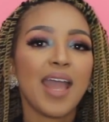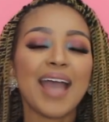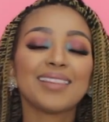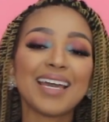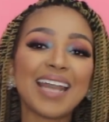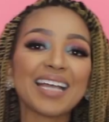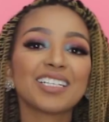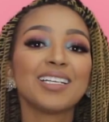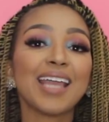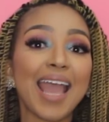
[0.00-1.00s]
And that
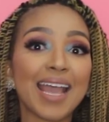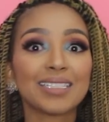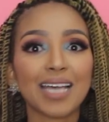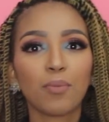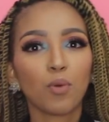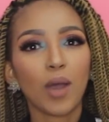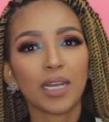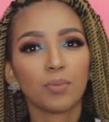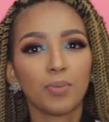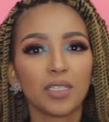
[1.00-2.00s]
actually adds up
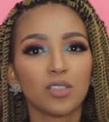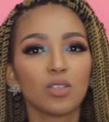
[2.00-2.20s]
quite a bit.